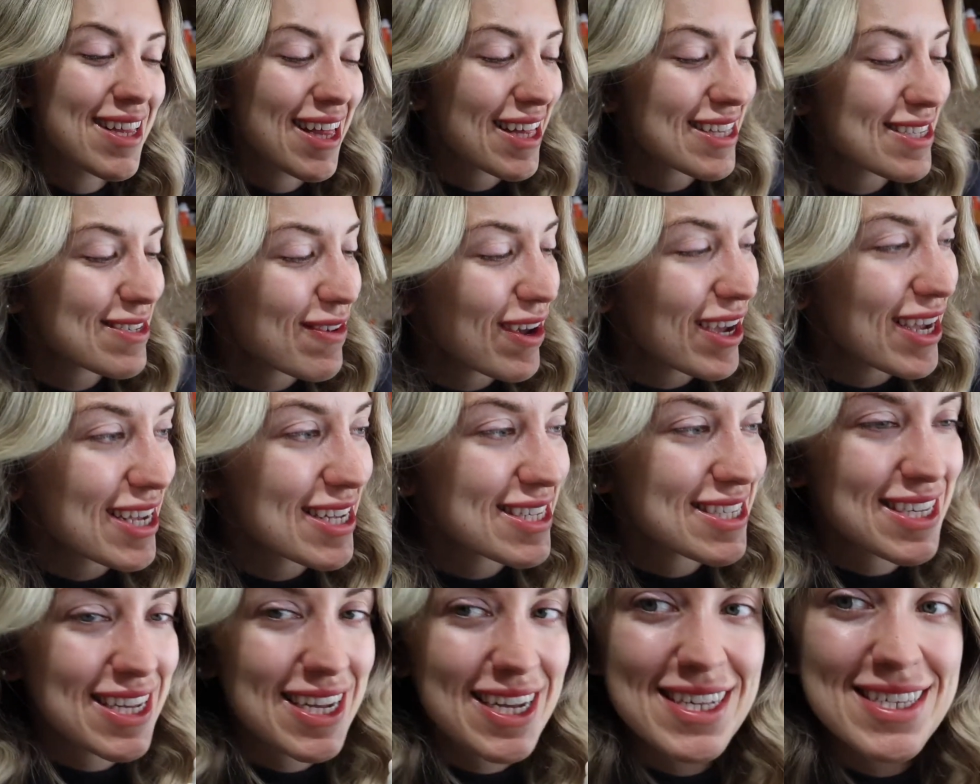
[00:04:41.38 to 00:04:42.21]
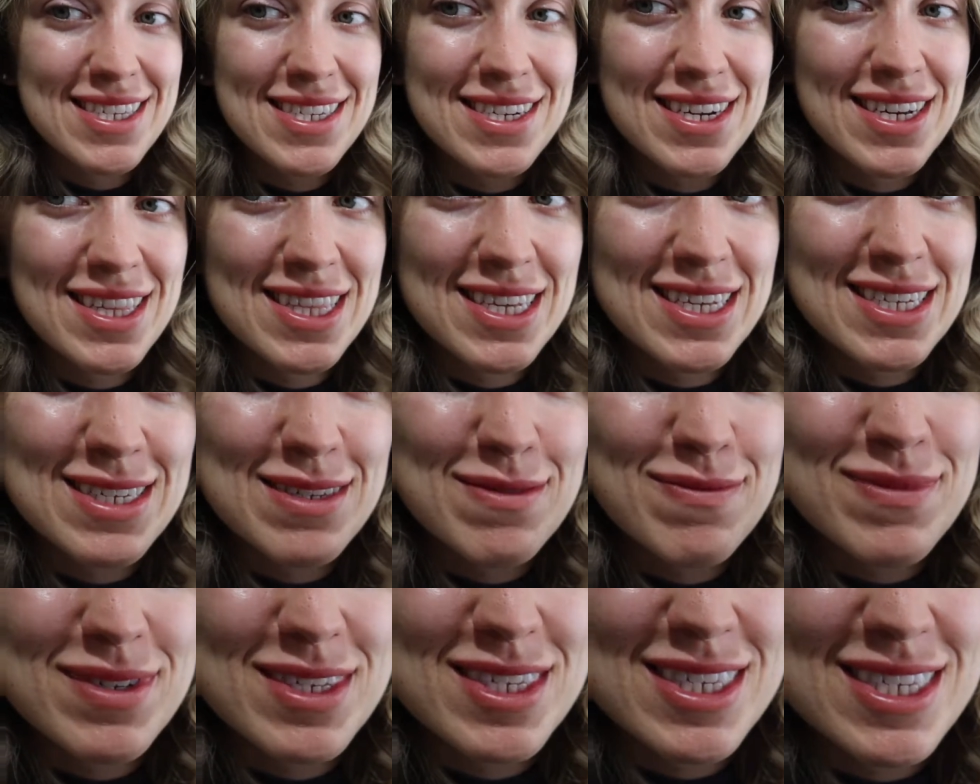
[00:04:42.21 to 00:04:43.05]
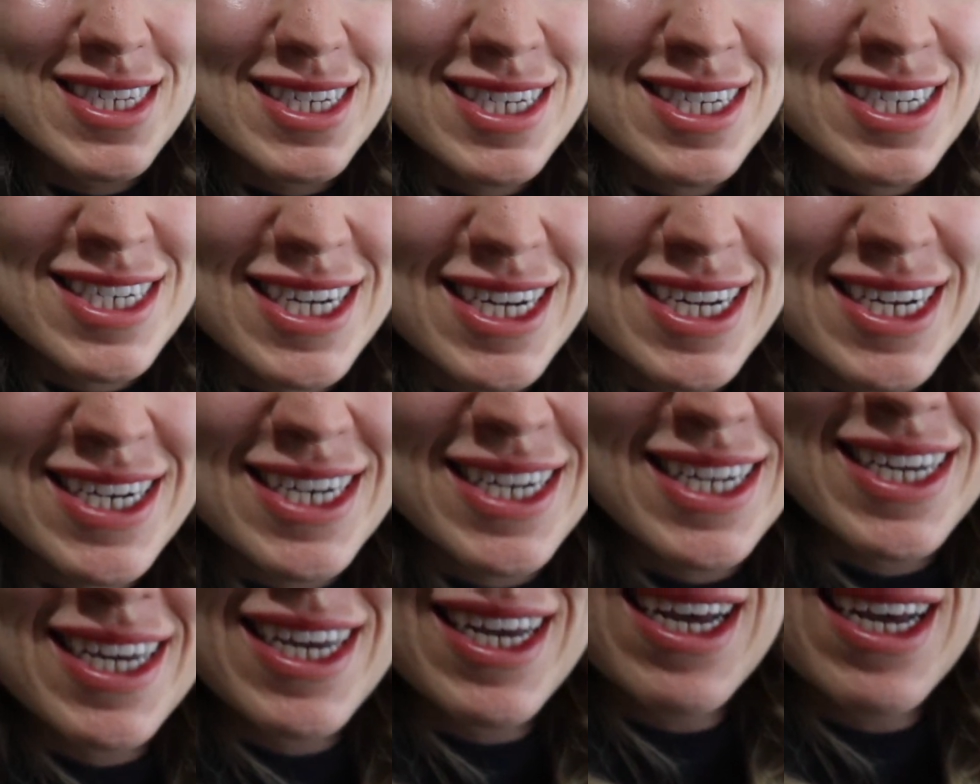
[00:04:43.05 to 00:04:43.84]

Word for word: That's why his hands are in this position.